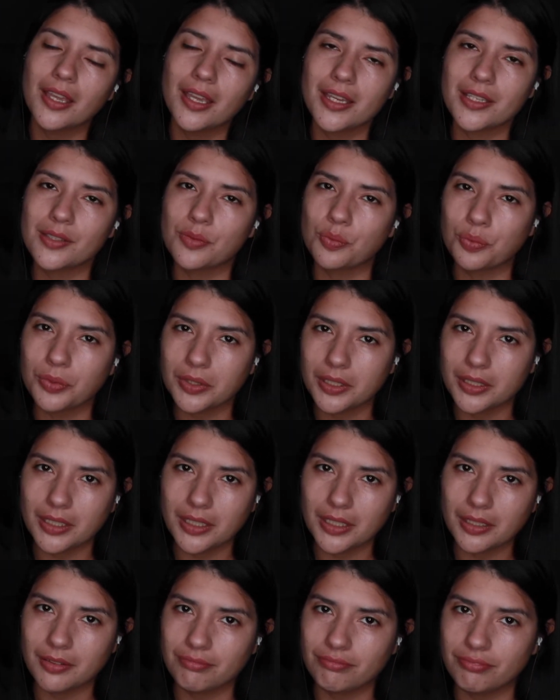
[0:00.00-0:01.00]
is
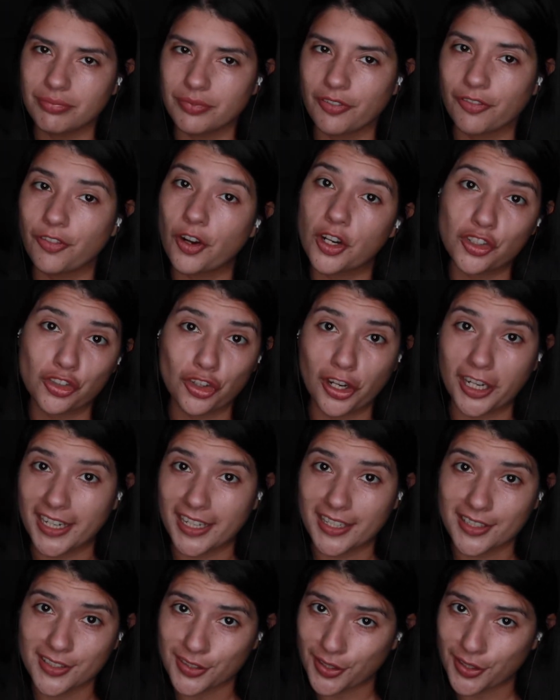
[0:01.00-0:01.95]
really frustrating.